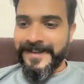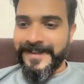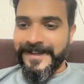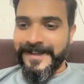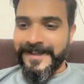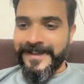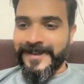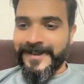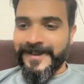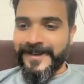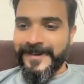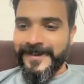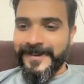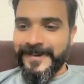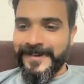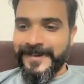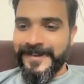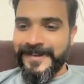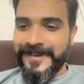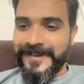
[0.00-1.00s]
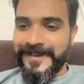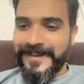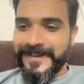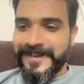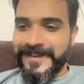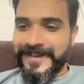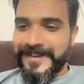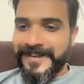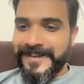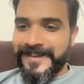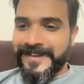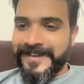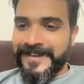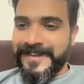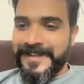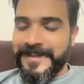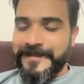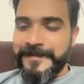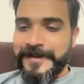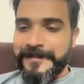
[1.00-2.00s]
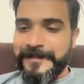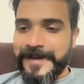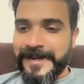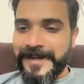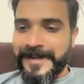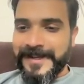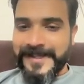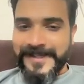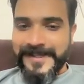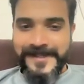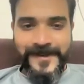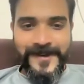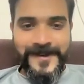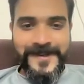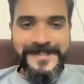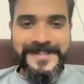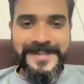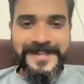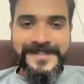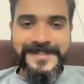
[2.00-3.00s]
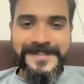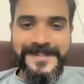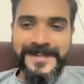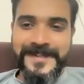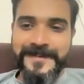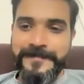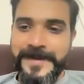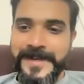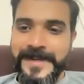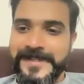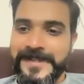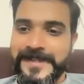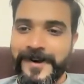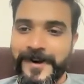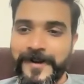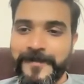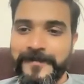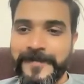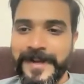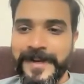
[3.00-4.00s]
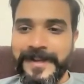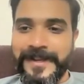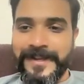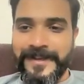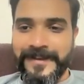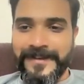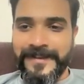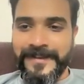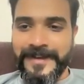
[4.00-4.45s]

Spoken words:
You know, email marketing is not sexy. It makes a lot of money.